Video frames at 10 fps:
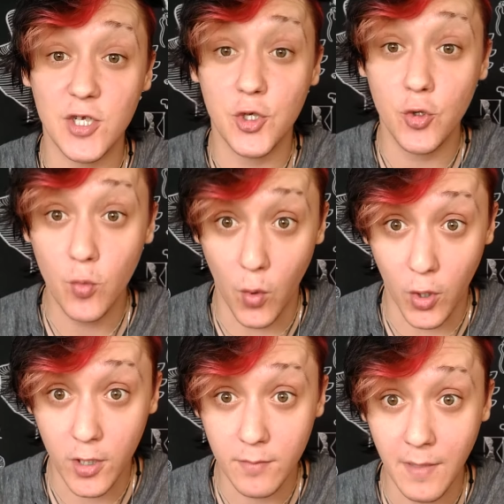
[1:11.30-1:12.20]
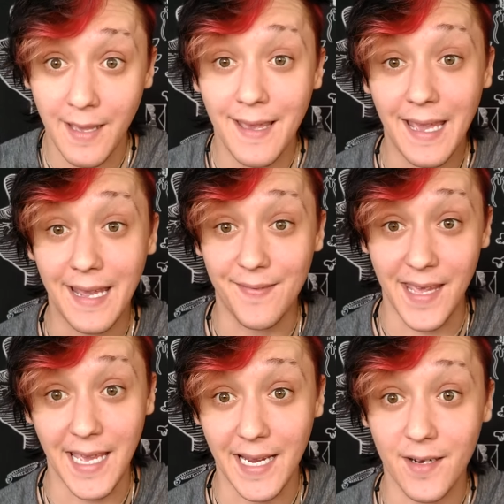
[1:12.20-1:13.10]
too warm and
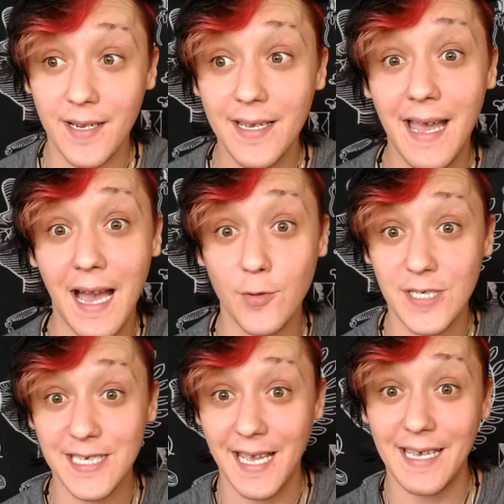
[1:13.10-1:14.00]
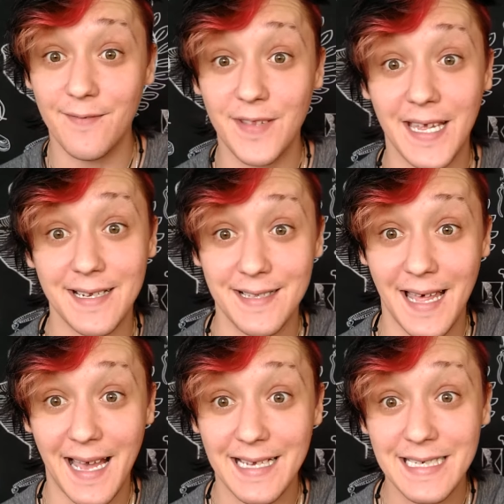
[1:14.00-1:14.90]
the area outside of that
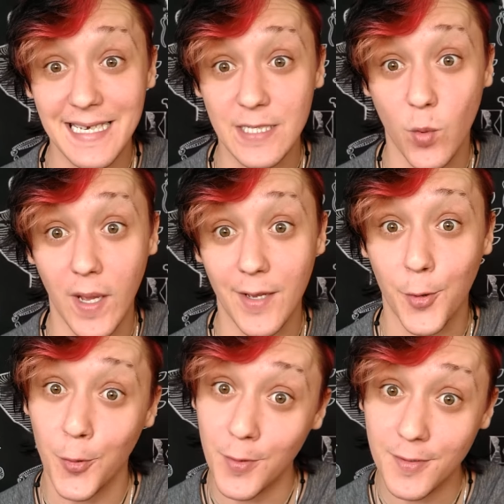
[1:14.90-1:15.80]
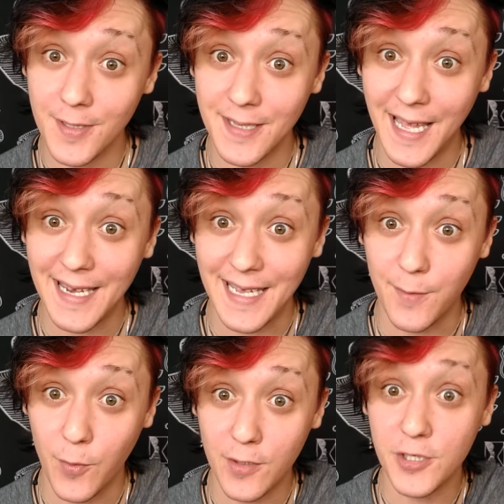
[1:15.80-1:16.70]
glass is way cooler than that,
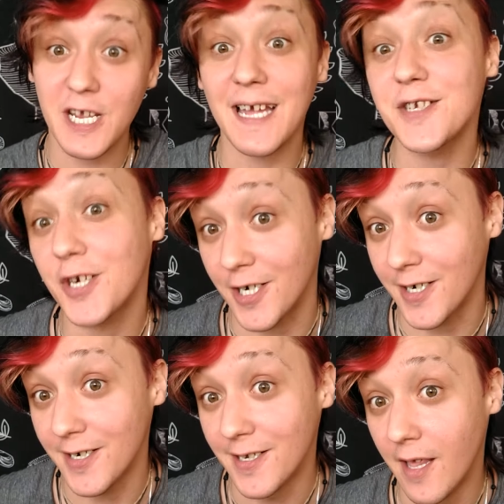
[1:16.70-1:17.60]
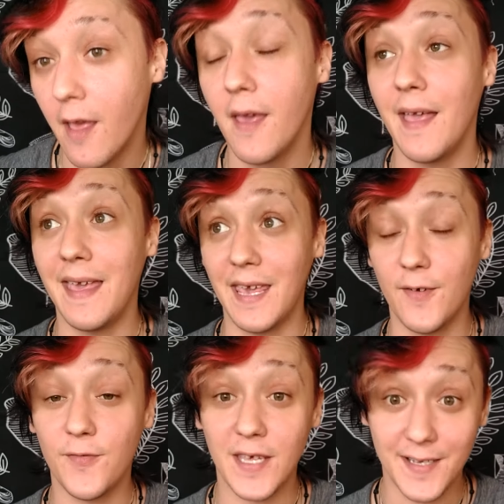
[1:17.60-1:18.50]
it will shatter.
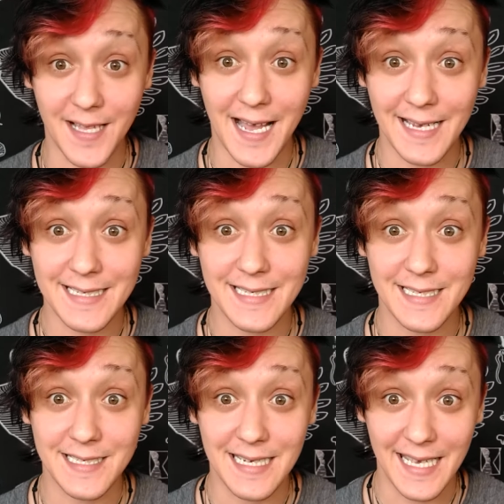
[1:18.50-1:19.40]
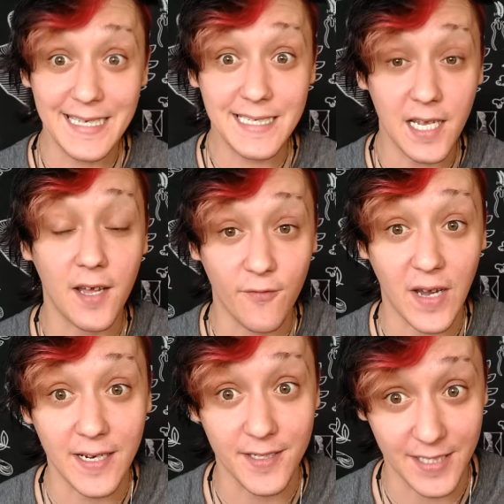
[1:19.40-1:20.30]
If the glass is not
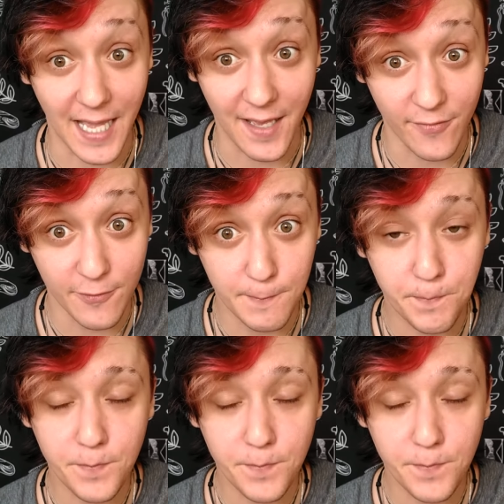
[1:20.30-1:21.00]
fire safe